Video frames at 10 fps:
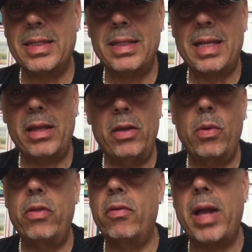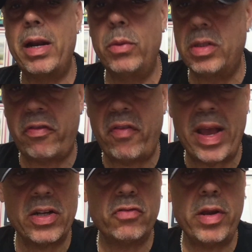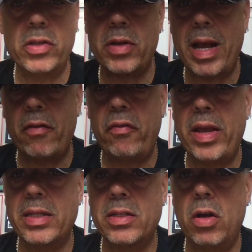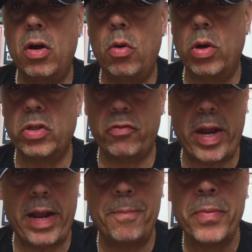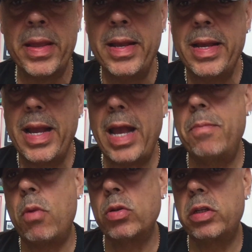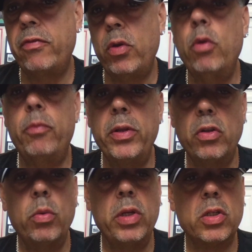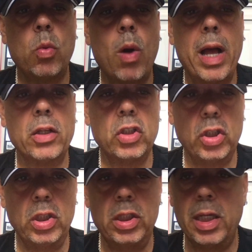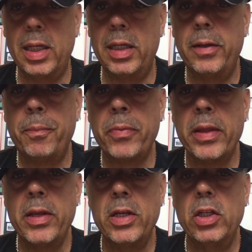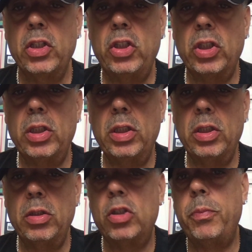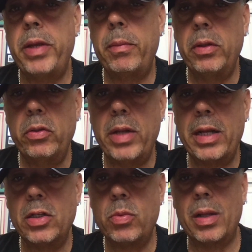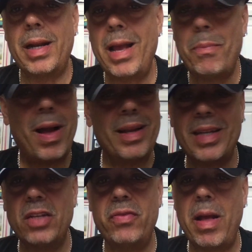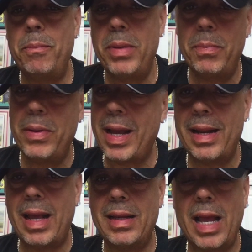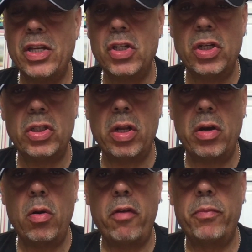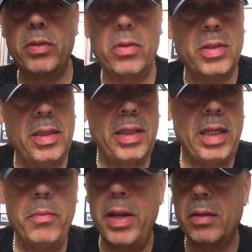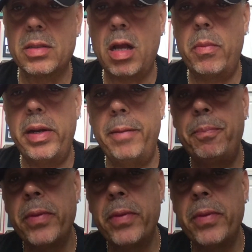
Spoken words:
and tell you whether or not it was a fast race or how fast a horse ran. And most of you who've been doing this a while should be able to do that as well. And I apologize for that beeping. I should have shut it off, but those are emails coming in.